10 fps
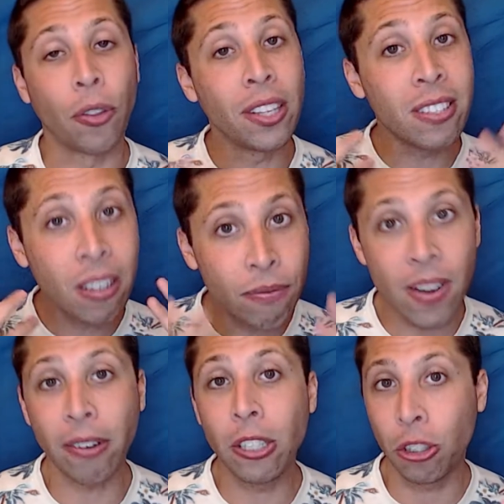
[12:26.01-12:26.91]
This is a
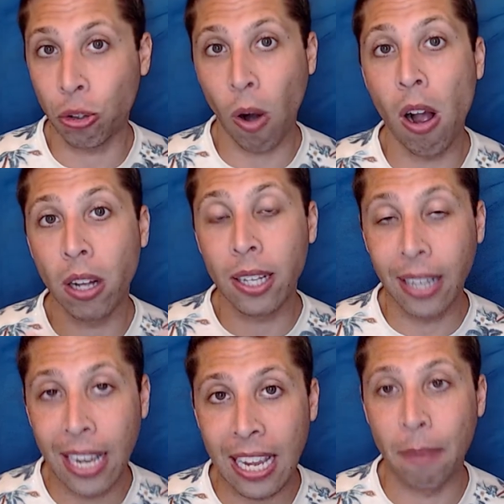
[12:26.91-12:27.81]
very strong
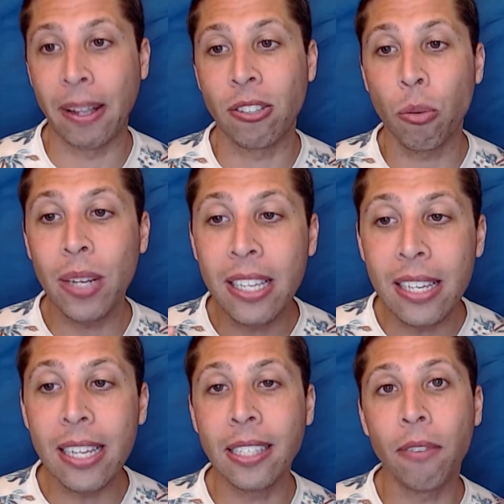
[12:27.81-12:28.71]
claim. And so we
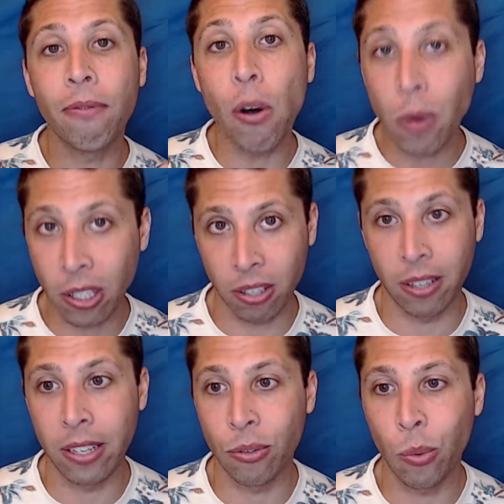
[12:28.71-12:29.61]
need to focus on
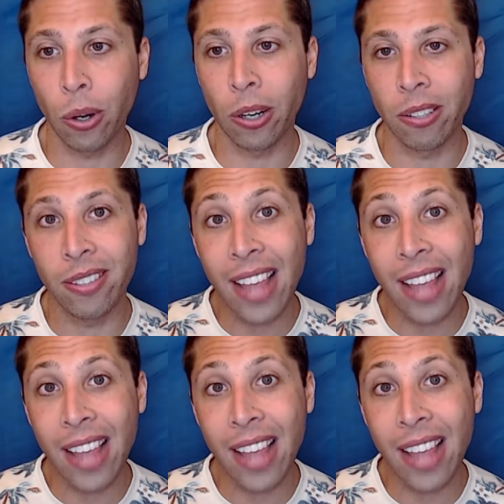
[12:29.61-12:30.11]
these words.